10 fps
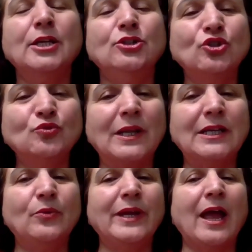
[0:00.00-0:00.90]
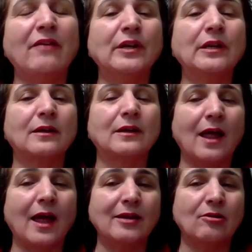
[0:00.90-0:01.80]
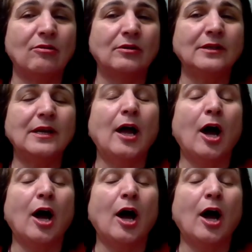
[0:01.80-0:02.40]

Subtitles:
usually we heavily rely on